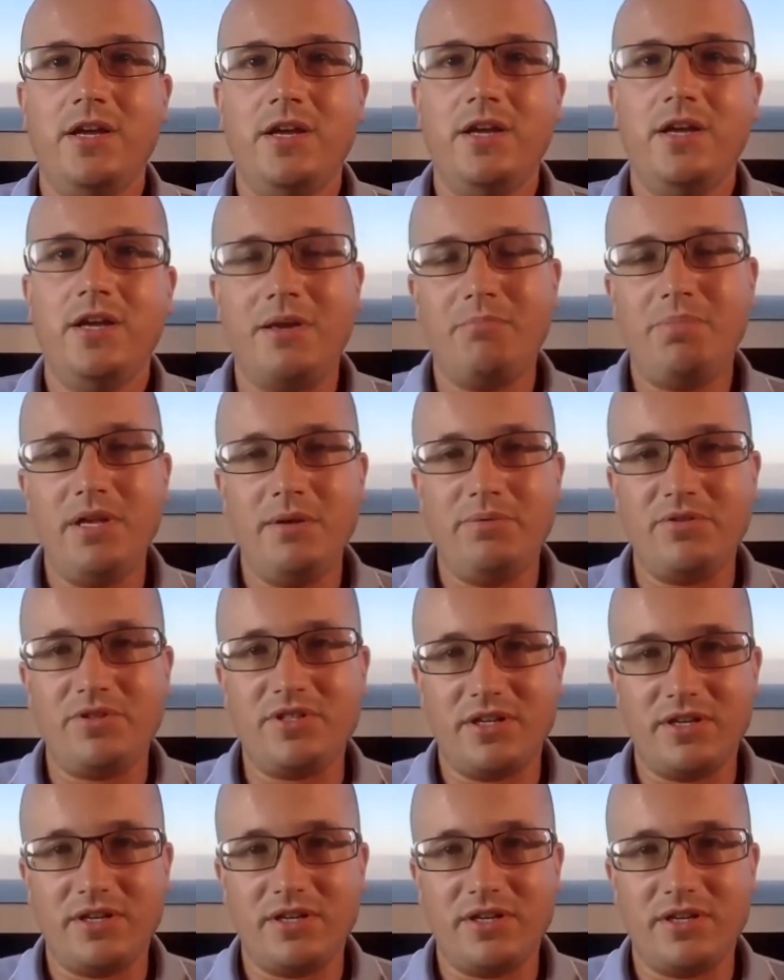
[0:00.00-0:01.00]
But then people
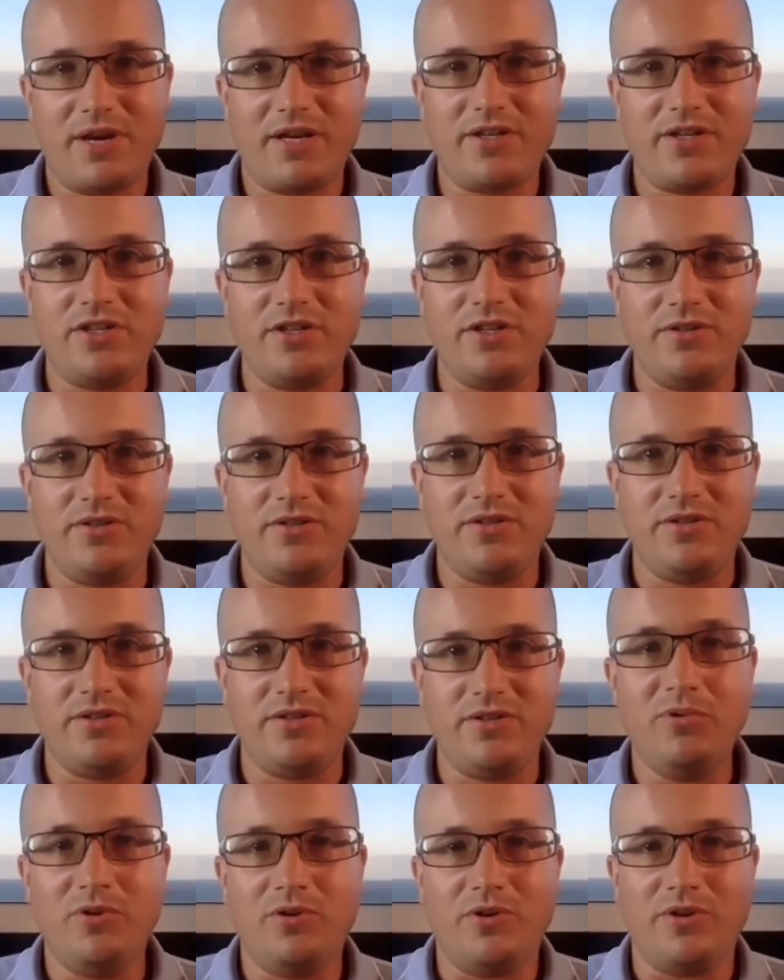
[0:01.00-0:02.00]
started to actually use
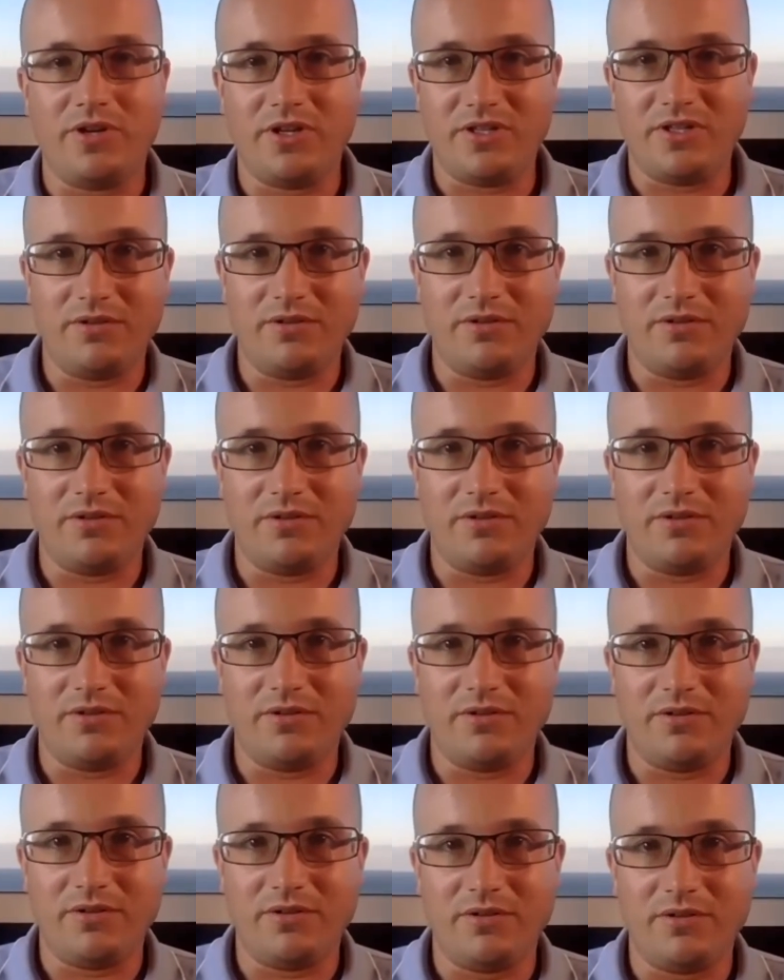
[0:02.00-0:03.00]
stable coins in order to
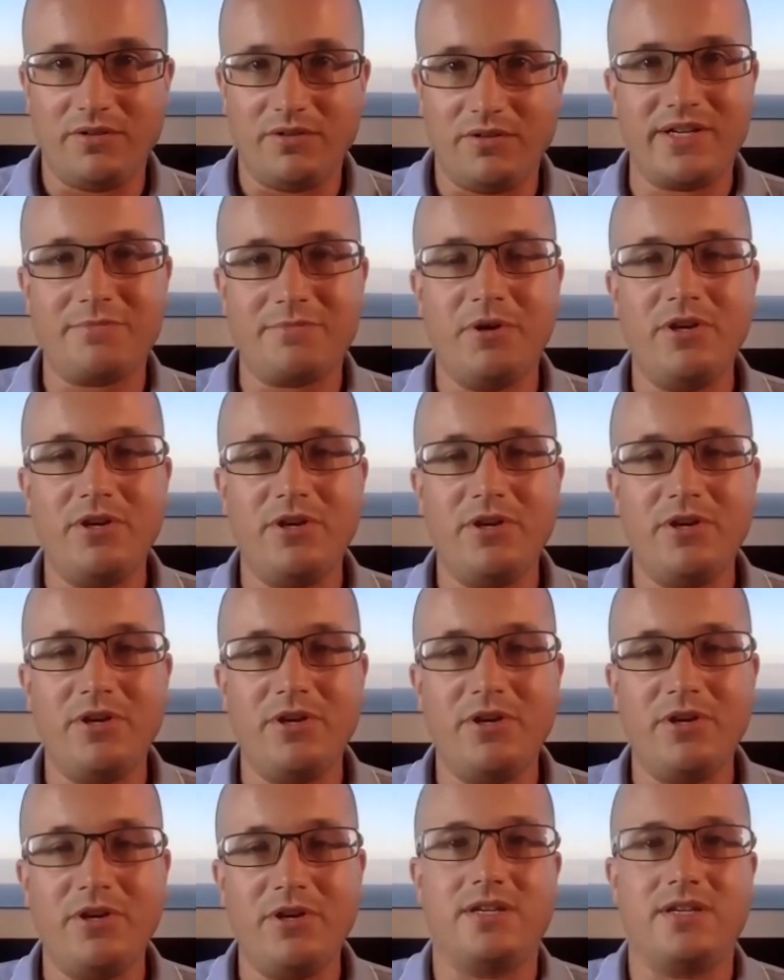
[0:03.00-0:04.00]
get dollar
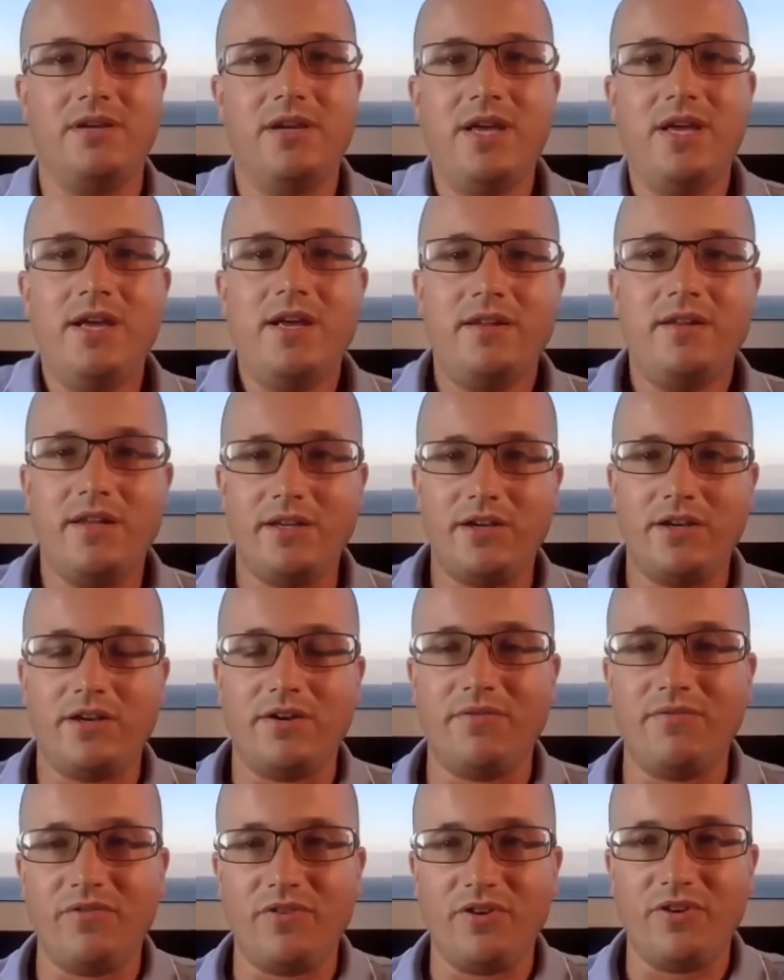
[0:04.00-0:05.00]
exposure. So they could
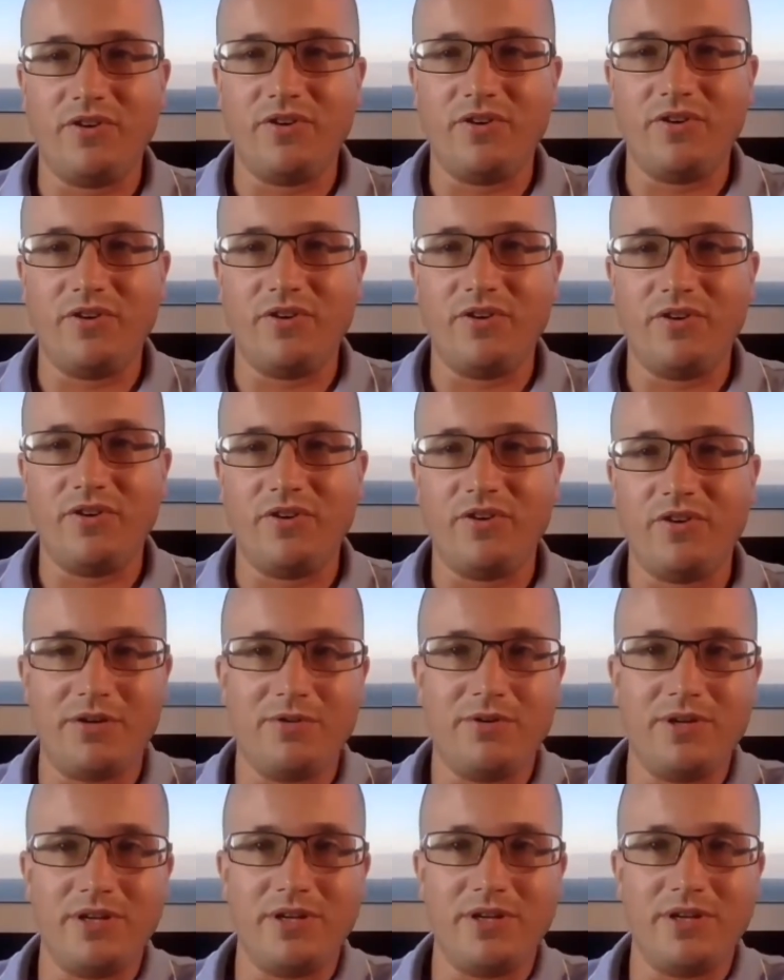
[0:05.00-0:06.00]
convert some of their
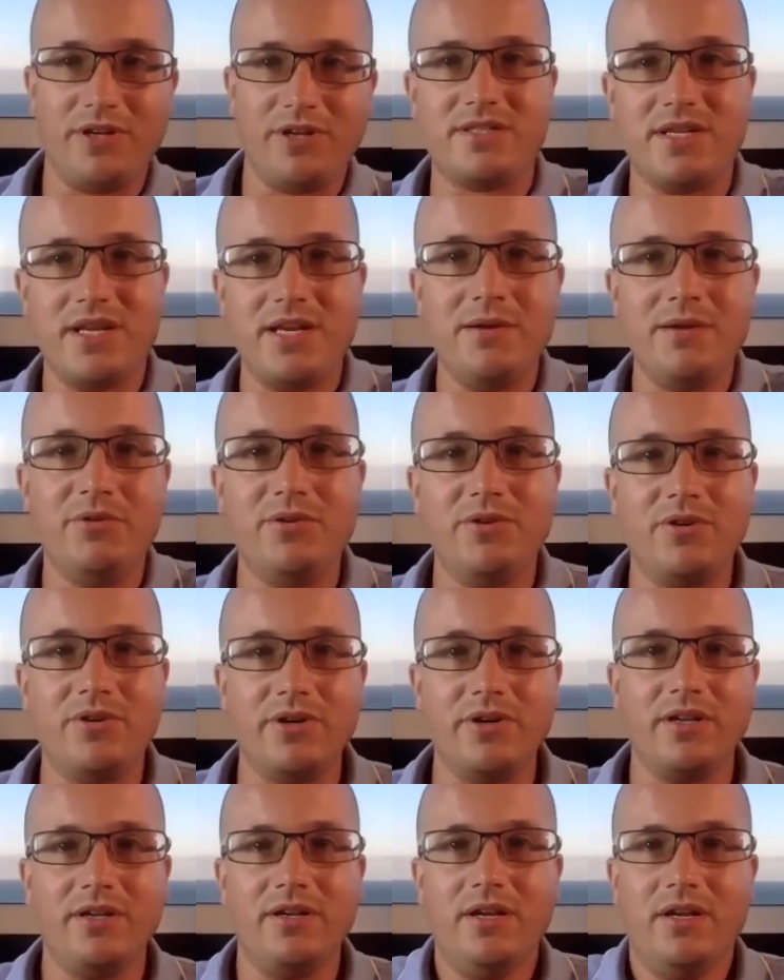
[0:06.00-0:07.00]
Bitcoin into stable
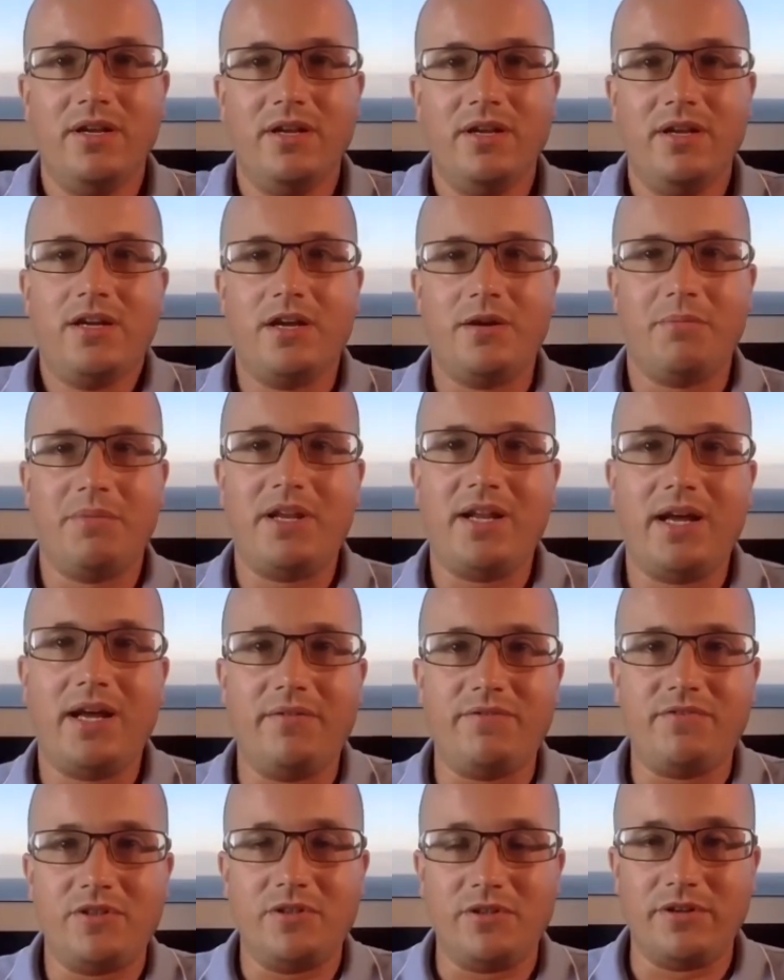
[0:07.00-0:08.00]
coin and
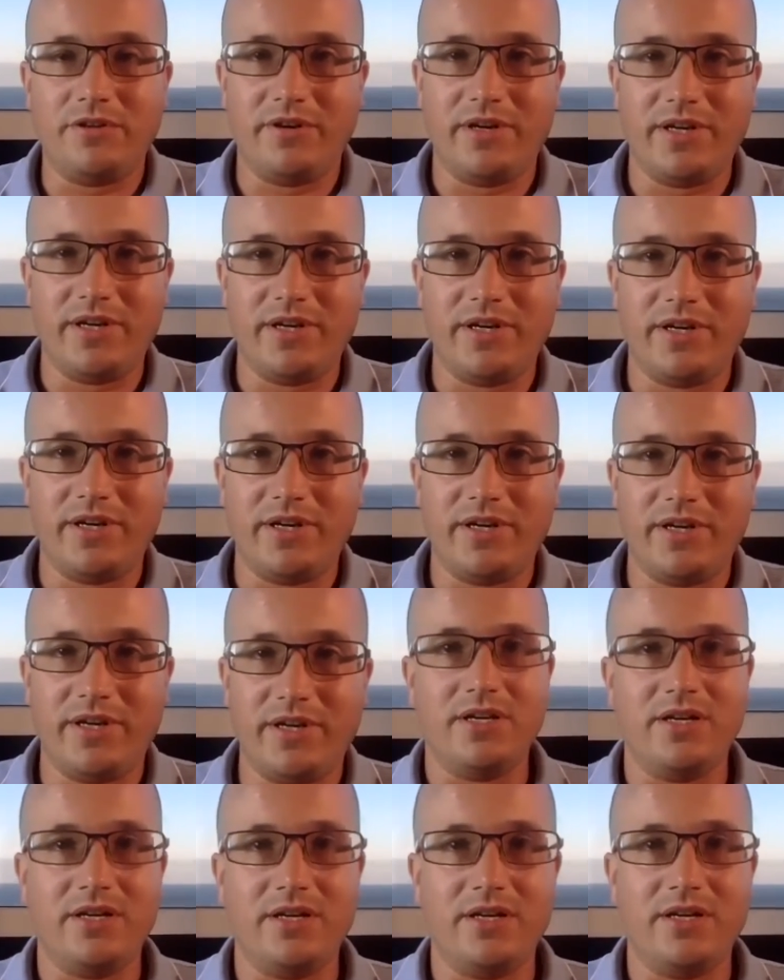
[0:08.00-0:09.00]
have dollar
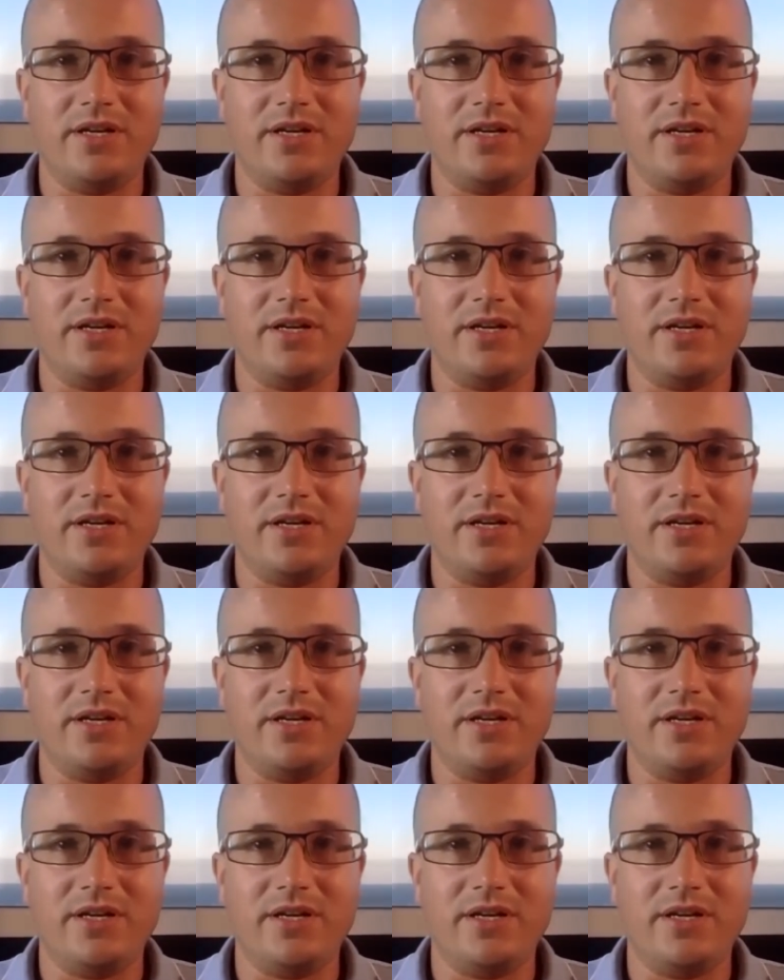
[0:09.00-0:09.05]
exposure